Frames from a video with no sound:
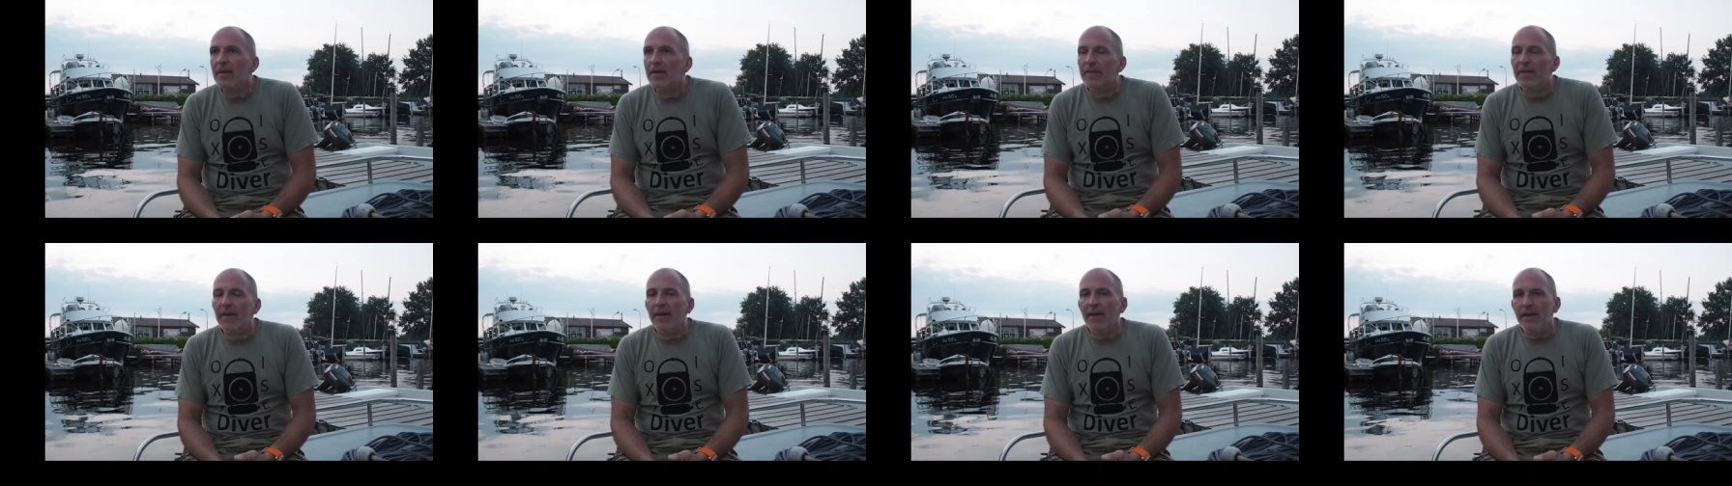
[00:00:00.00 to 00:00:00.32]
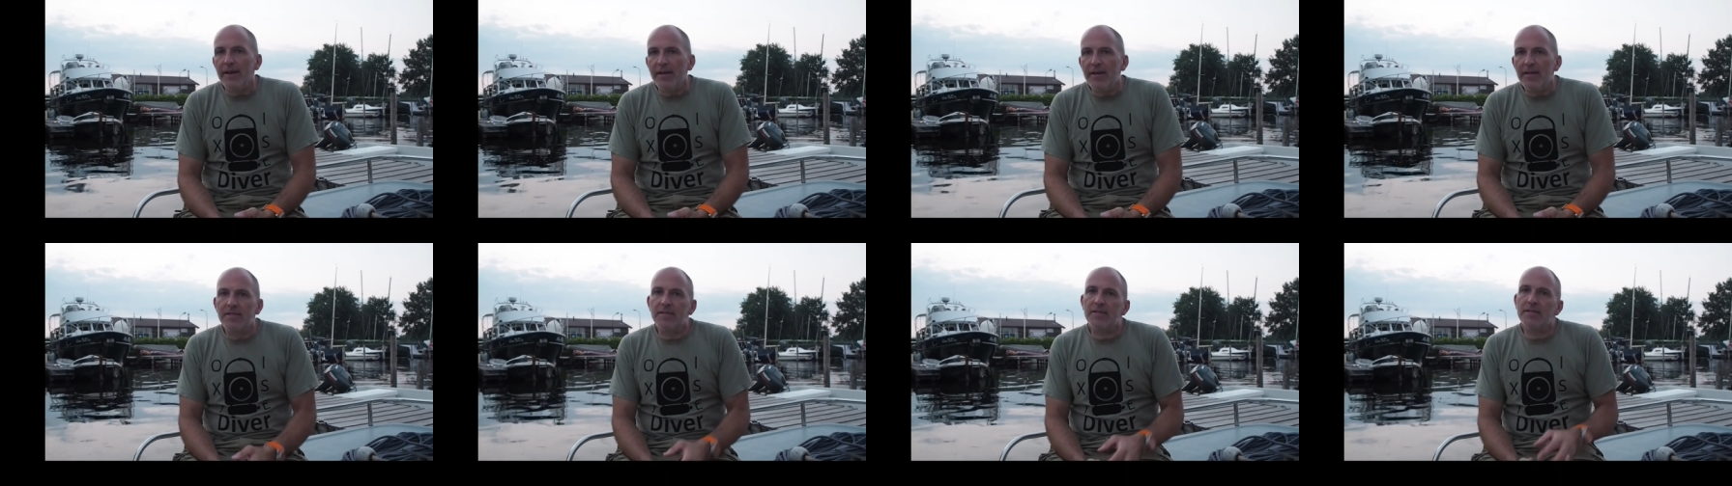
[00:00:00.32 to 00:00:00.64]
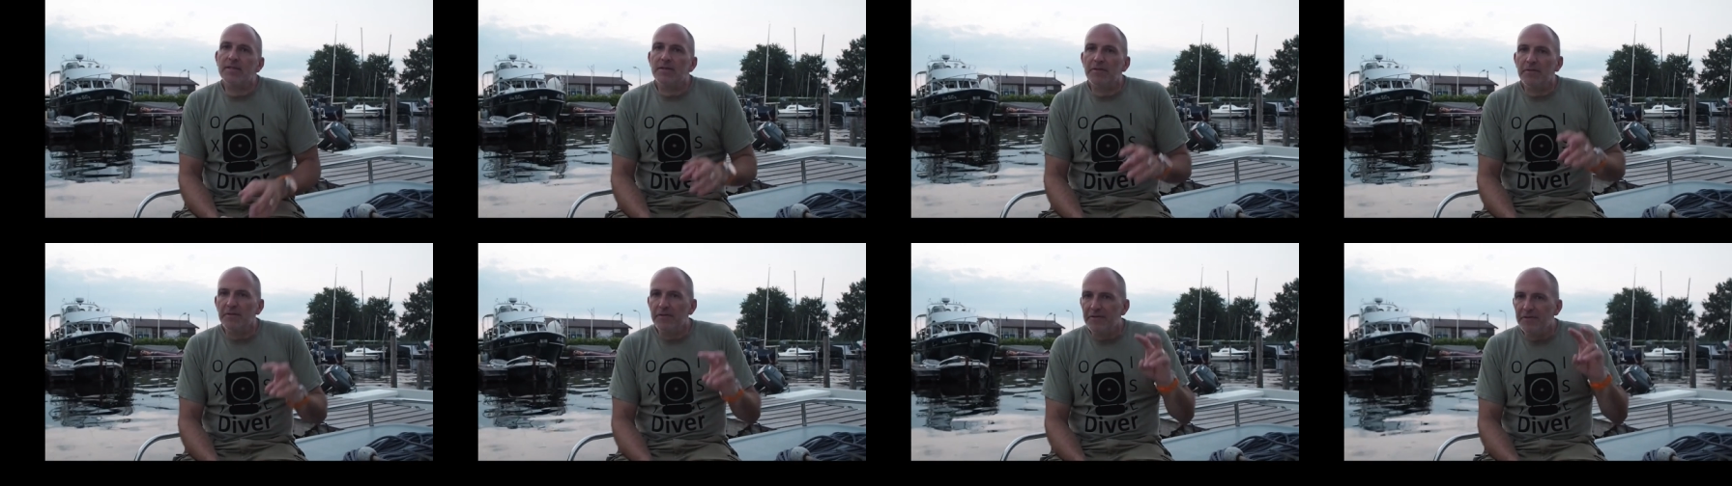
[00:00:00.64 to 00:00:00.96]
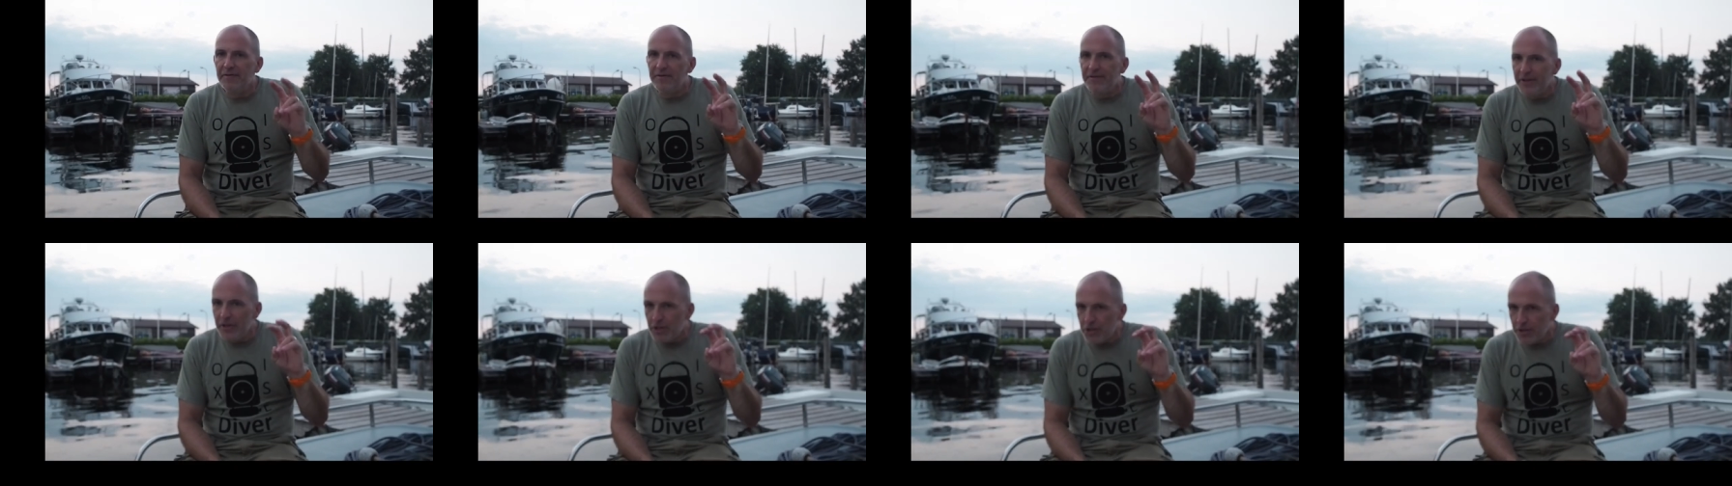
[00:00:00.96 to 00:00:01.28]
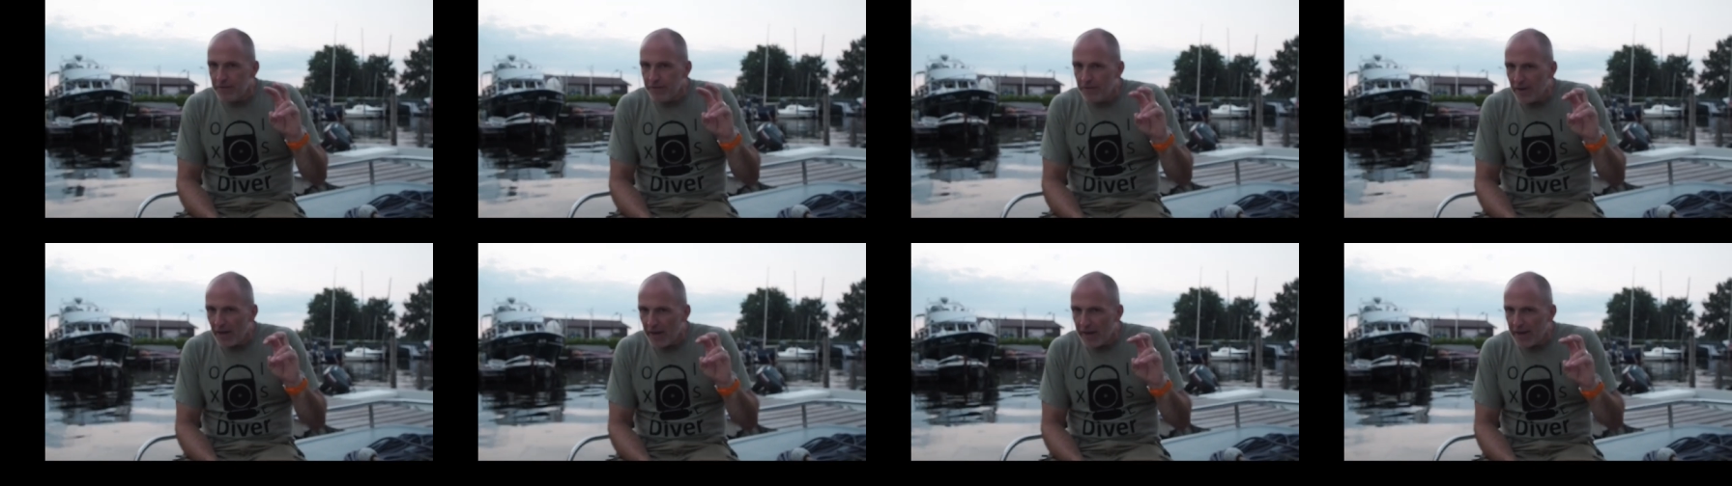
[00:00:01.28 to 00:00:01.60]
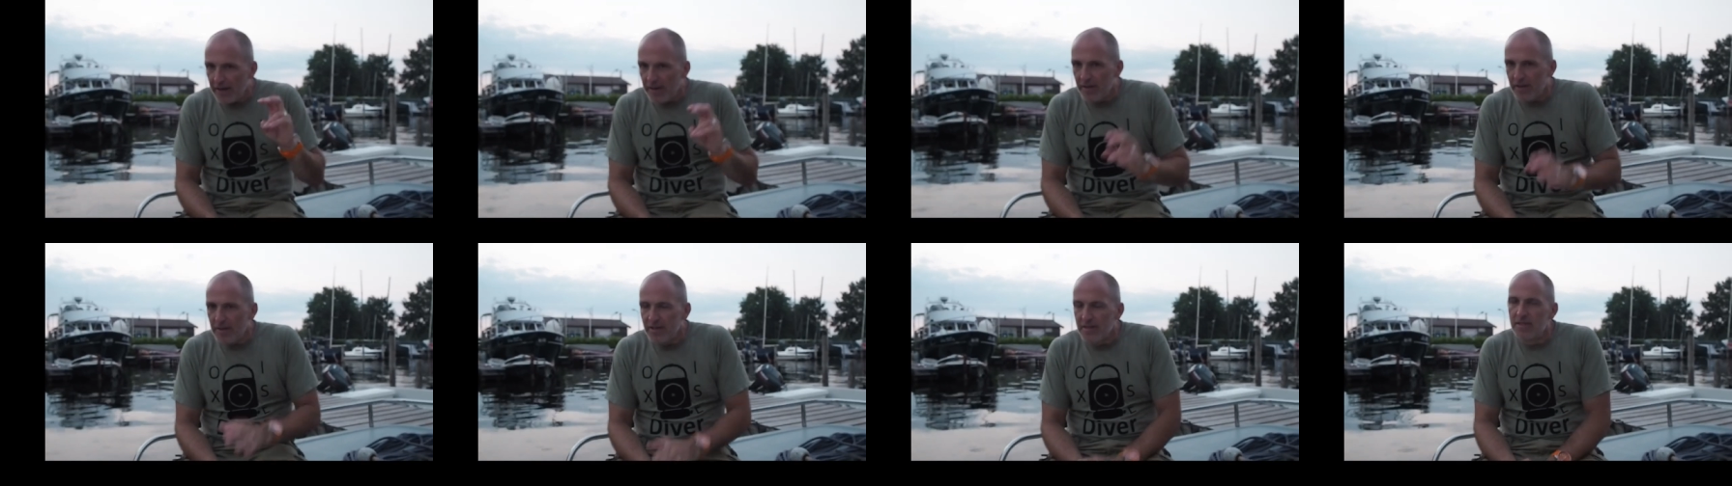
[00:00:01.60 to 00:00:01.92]
there is fish
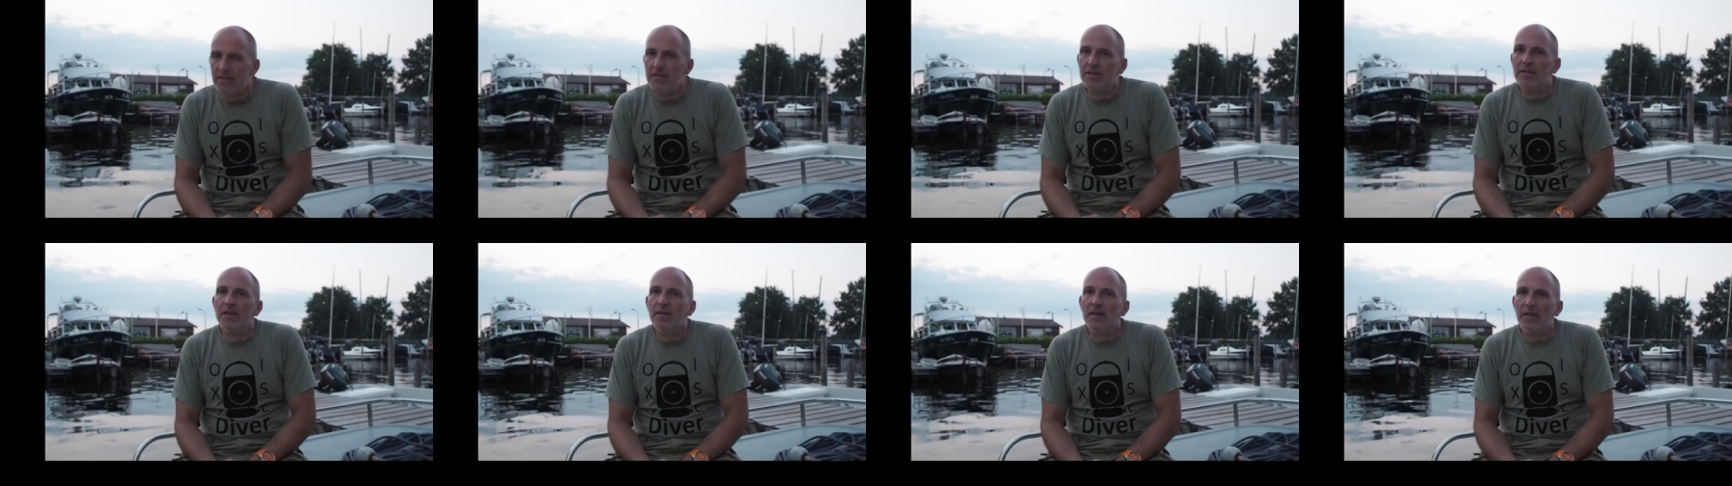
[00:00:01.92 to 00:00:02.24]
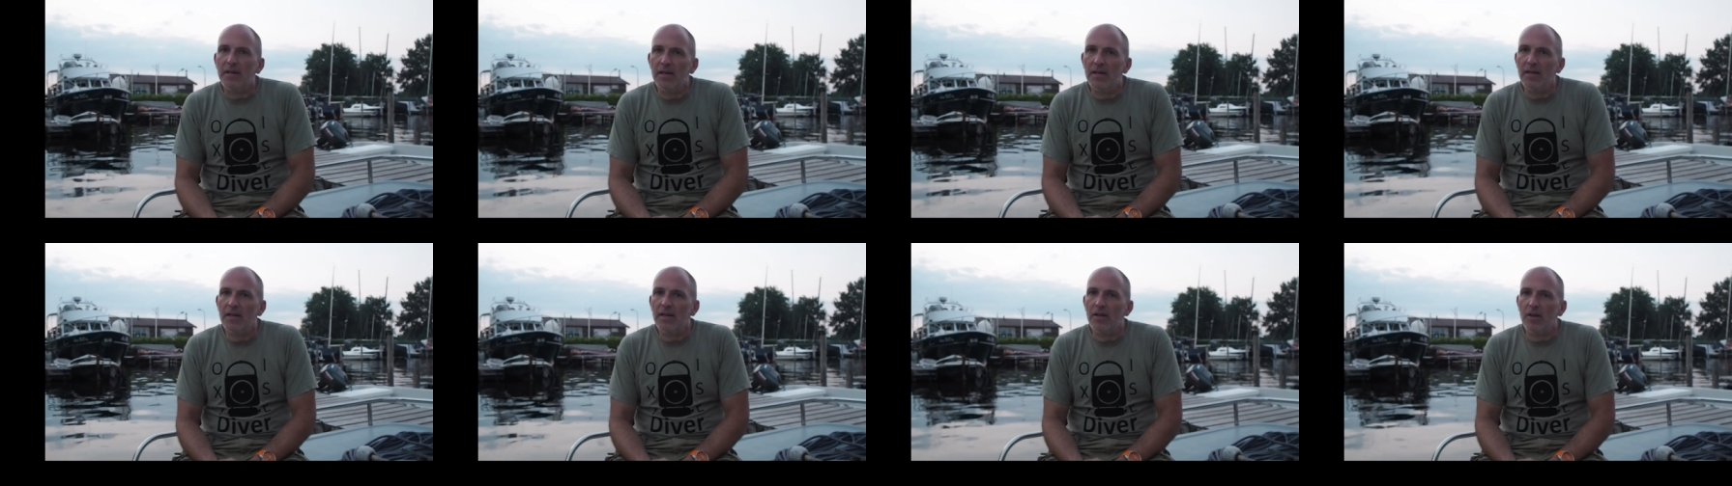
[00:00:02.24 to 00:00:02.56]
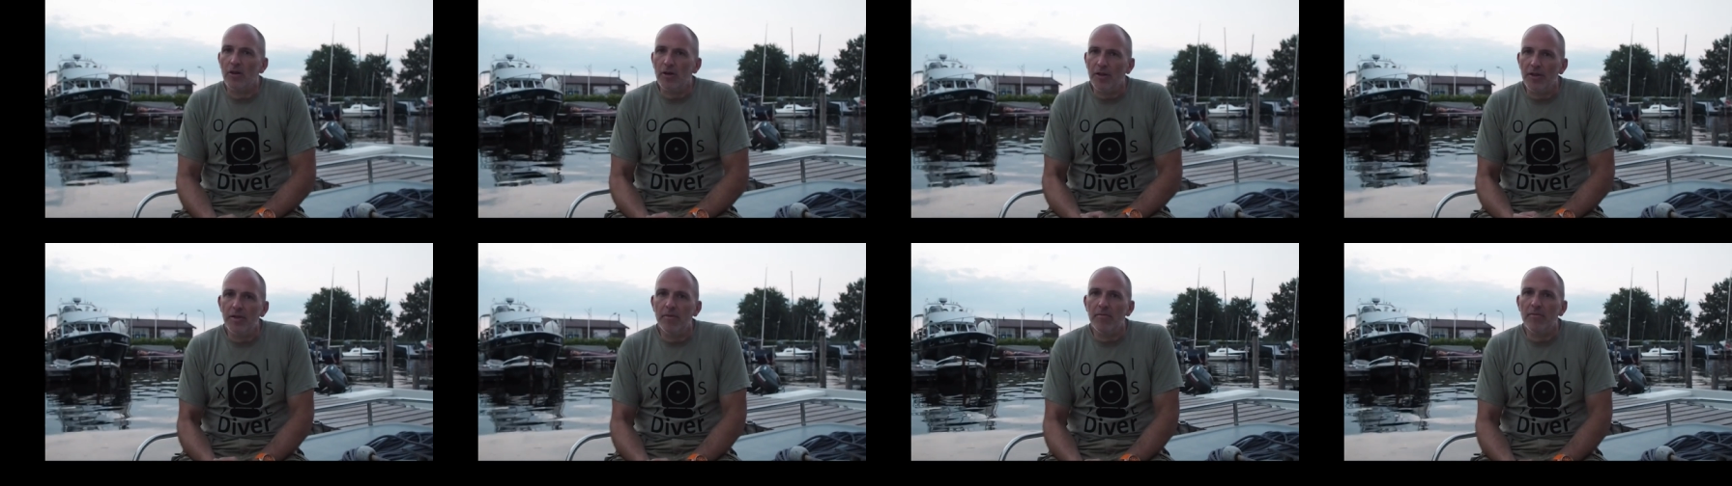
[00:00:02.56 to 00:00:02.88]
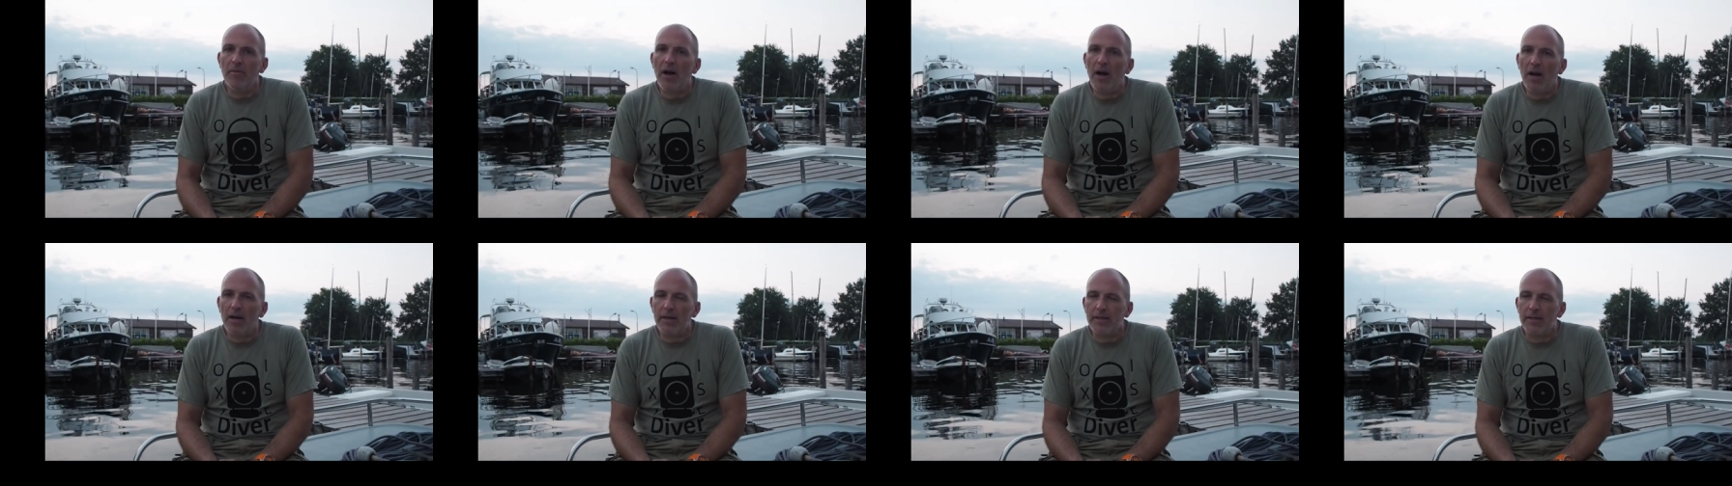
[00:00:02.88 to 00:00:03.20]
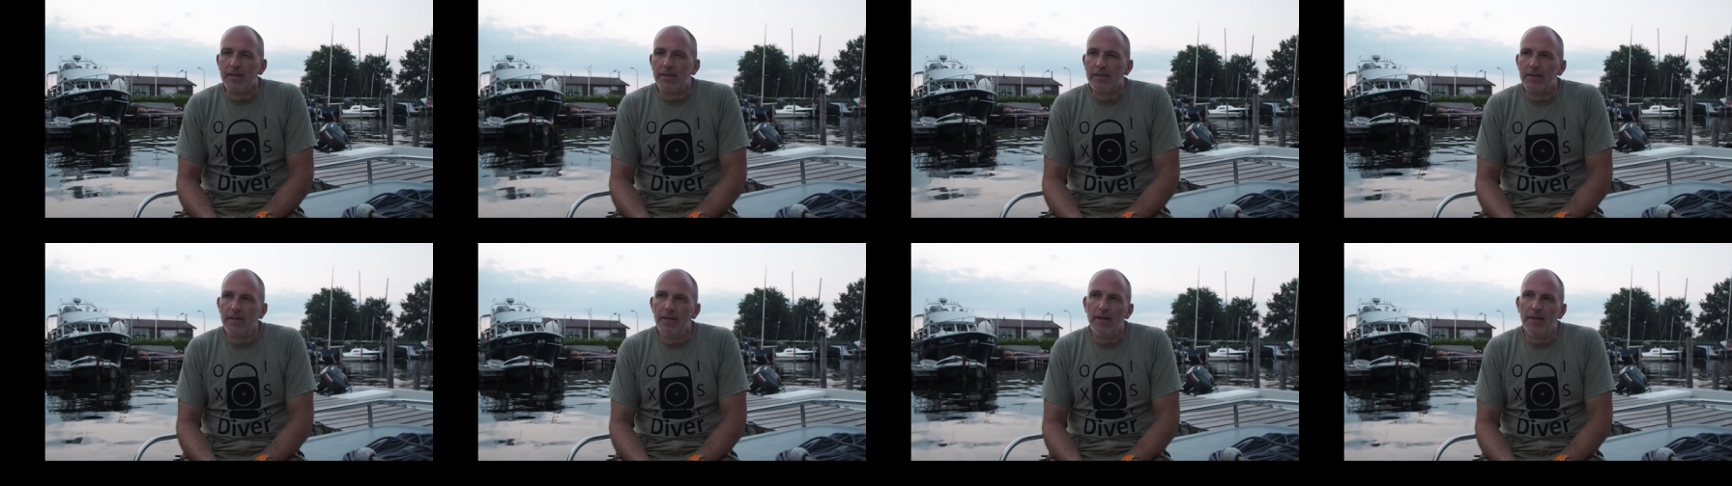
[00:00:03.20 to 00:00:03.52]
finders uh, on the market